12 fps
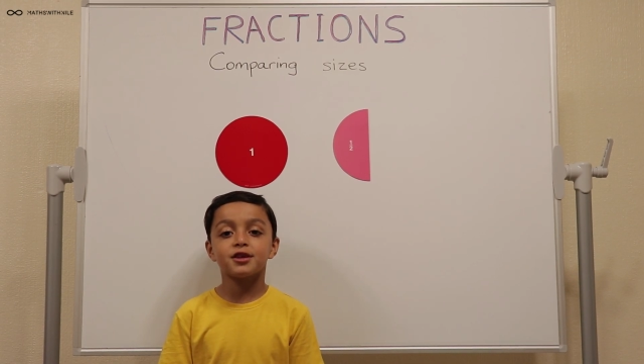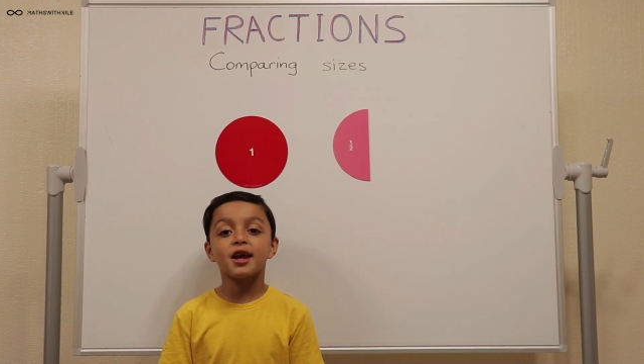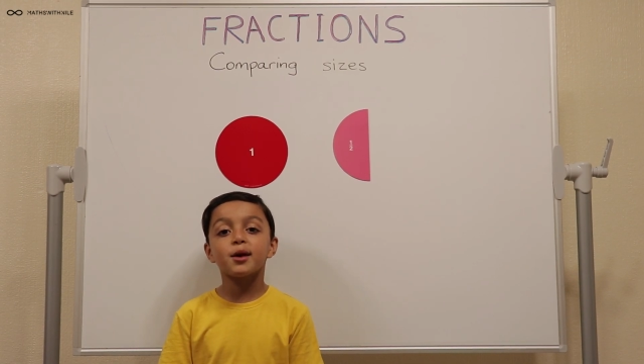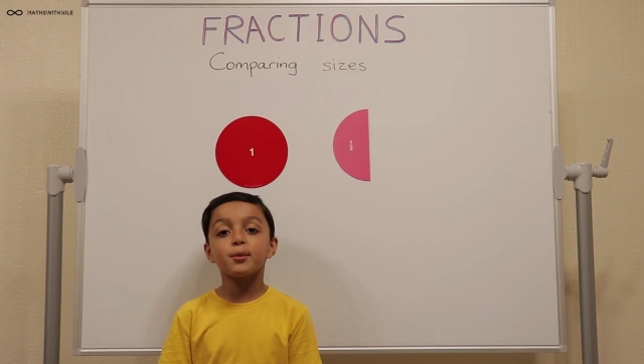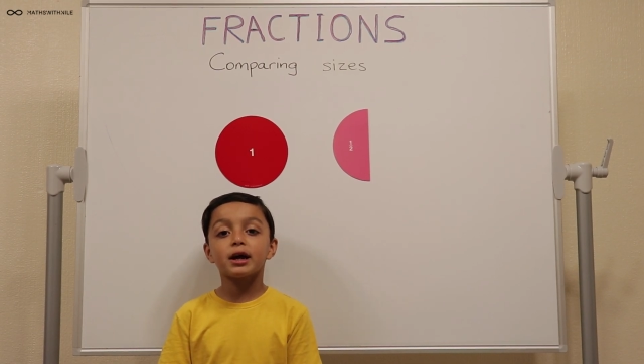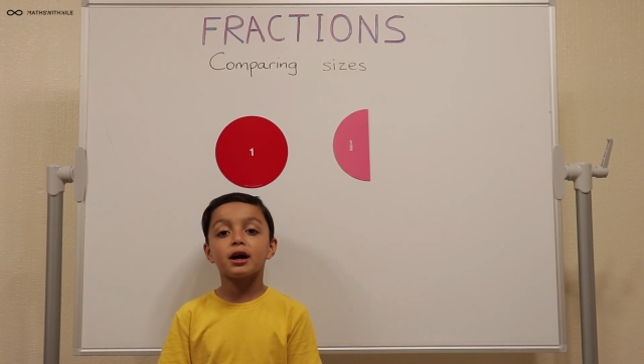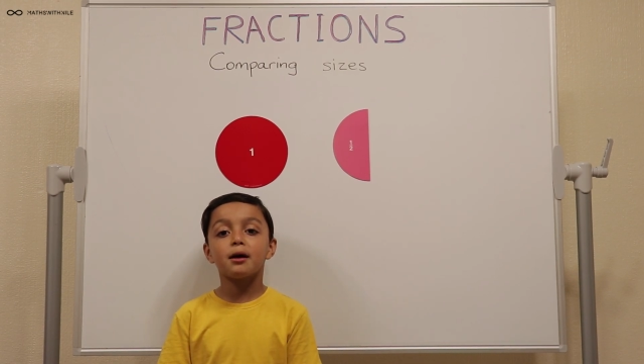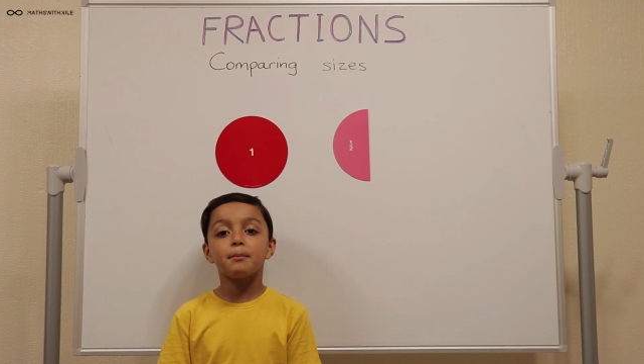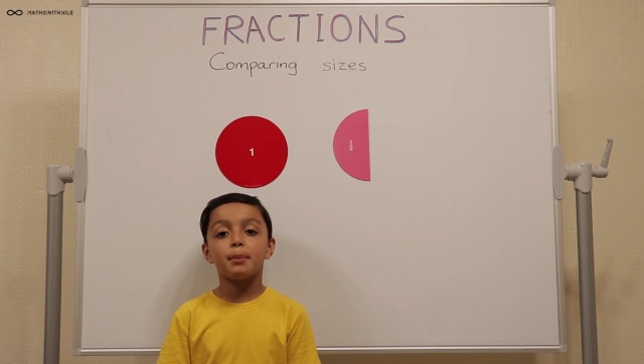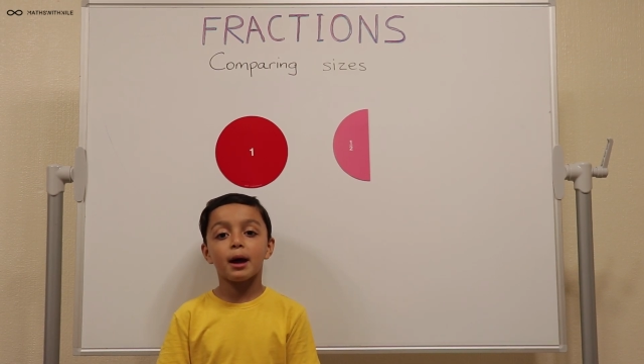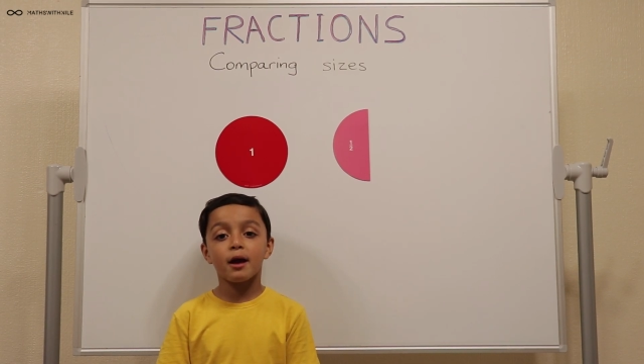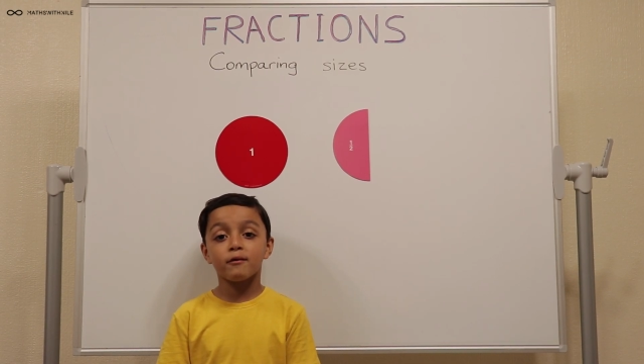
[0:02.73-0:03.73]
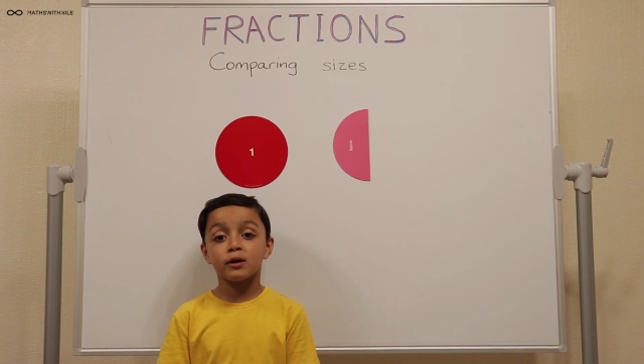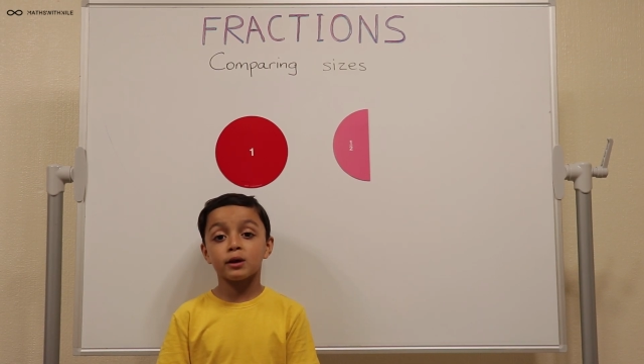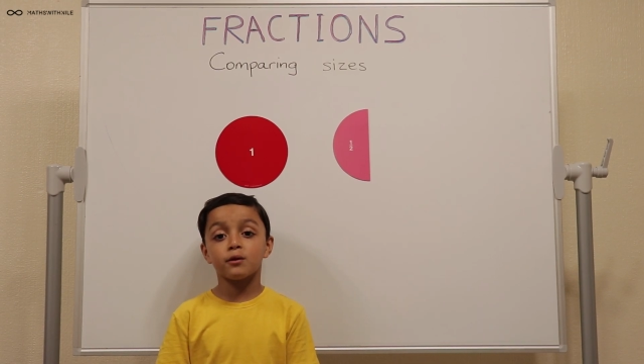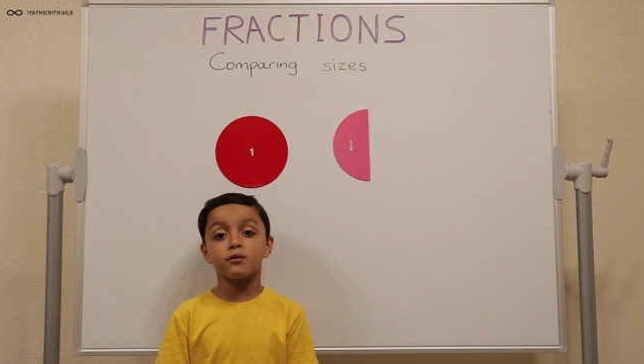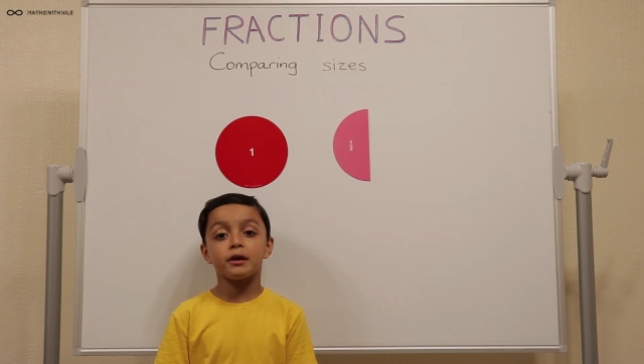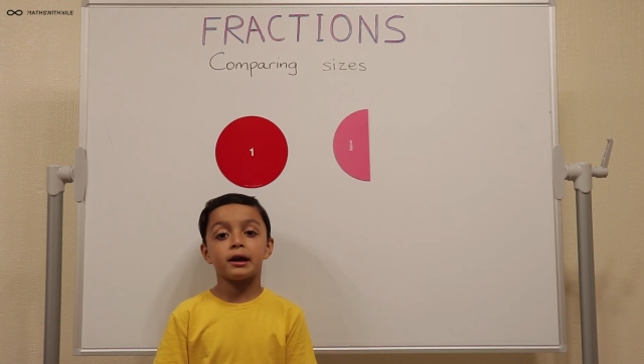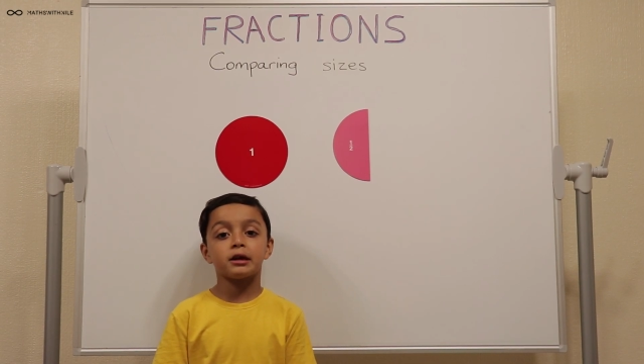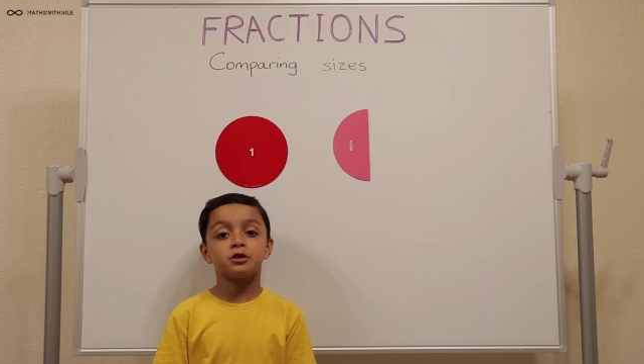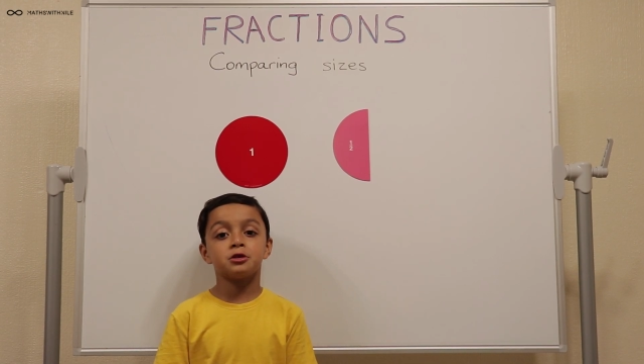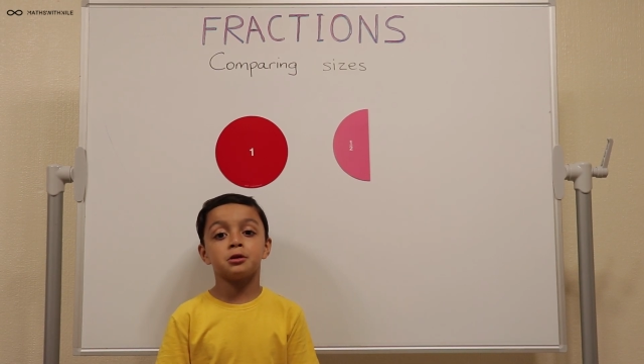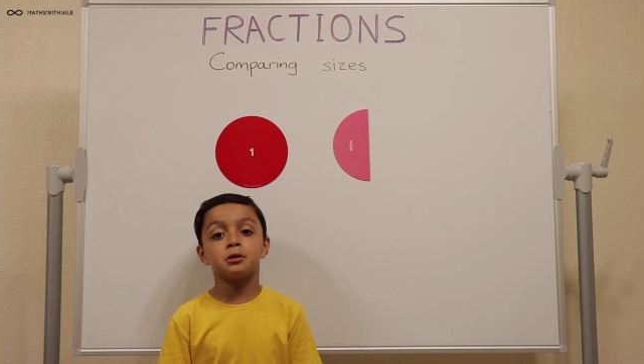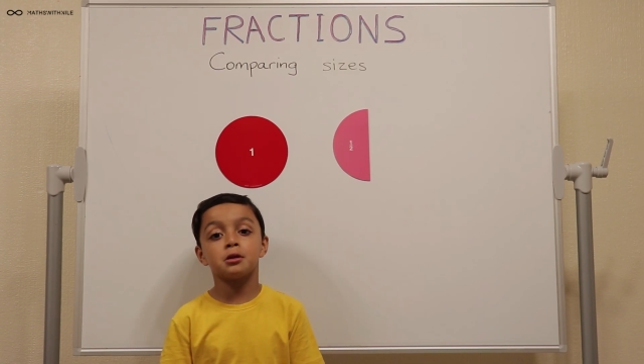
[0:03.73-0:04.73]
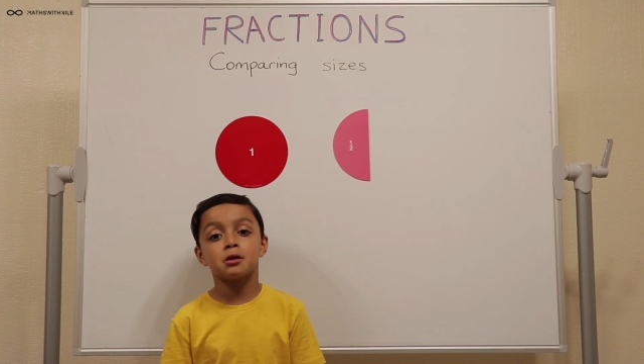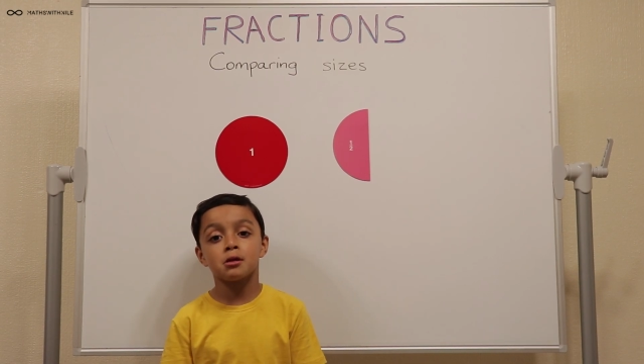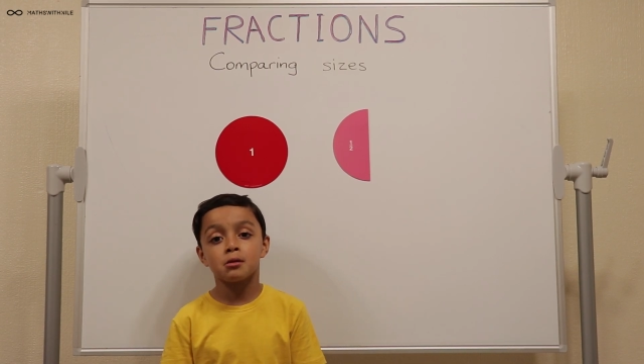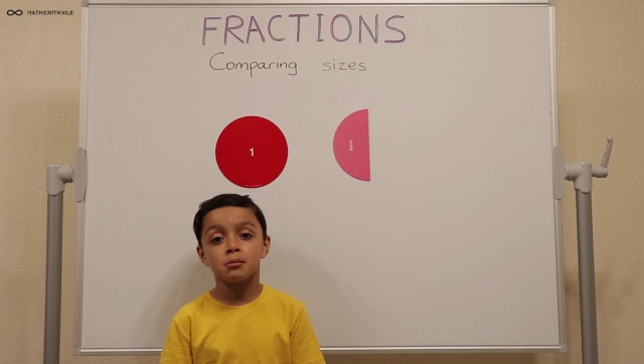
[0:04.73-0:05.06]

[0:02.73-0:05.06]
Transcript: Today we're comparing fractions.